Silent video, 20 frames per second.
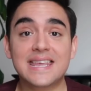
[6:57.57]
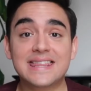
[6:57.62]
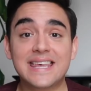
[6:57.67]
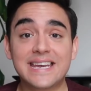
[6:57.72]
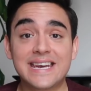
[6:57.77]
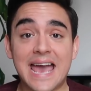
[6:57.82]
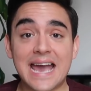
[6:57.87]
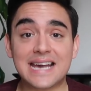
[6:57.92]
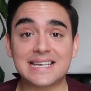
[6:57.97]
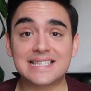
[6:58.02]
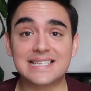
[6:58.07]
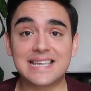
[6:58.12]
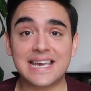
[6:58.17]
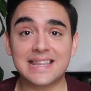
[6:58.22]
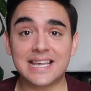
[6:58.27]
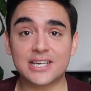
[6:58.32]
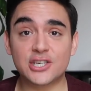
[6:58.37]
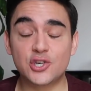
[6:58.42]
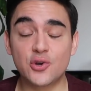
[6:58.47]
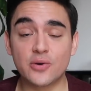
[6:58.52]
The next
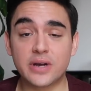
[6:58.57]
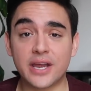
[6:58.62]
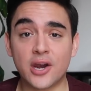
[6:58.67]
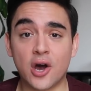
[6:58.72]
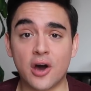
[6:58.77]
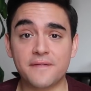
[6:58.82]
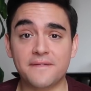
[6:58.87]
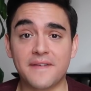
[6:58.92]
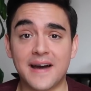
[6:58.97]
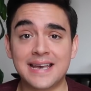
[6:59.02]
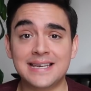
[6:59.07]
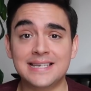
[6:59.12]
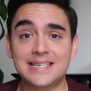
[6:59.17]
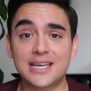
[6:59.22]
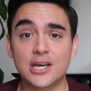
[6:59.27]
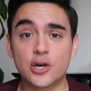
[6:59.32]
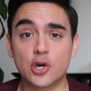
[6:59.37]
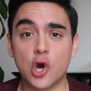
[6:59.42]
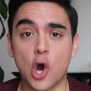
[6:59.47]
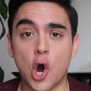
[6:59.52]
thing that you cannot find
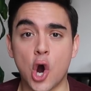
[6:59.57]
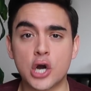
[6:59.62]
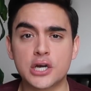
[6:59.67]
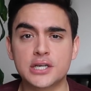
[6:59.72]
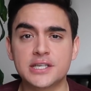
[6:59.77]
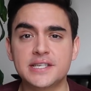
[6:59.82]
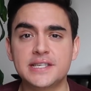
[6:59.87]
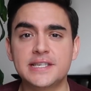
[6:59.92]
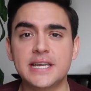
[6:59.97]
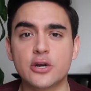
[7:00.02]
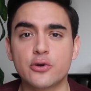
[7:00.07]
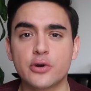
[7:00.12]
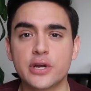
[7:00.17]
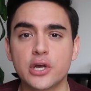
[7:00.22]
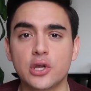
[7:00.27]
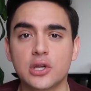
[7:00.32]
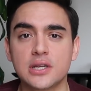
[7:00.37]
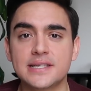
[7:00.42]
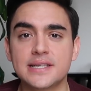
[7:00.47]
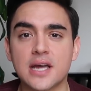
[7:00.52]
here are
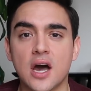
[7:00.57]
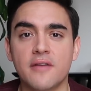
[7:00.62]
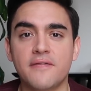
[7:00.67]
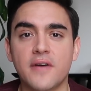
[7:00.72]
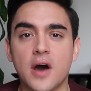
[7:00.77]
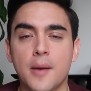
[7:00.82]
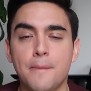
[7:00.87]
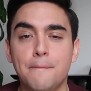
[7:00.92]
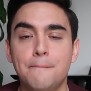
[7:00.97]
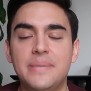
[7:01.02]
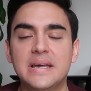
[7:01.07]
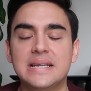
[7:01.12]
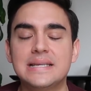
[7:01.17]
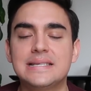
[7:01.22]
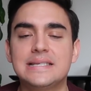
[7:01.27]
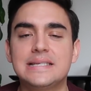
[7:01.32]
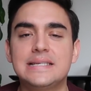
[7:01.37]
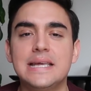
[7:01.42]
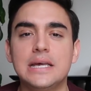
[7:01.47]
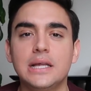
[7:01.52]
cereals of a
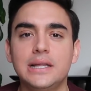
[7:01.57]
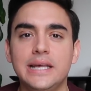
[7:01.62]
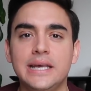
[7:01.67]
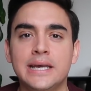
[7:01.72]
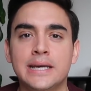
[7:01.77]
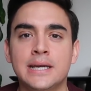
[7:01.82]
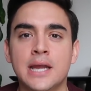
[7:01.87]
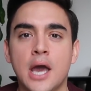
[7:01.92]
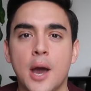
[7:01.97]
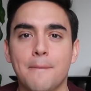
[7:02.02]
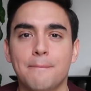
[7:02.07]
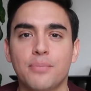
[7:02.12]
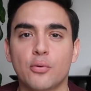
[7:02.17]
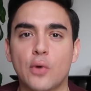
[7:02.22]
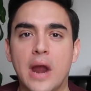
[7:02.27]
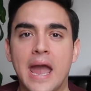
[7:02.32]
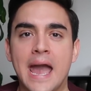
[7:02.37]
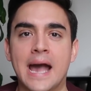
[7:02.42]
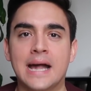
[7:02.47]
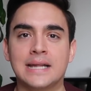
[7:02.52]
bazillion
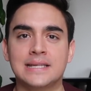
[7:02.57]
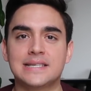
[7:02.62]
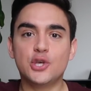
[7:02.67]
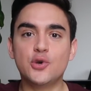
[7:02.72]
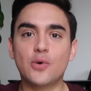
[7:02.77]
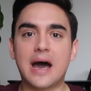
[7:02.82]
brands.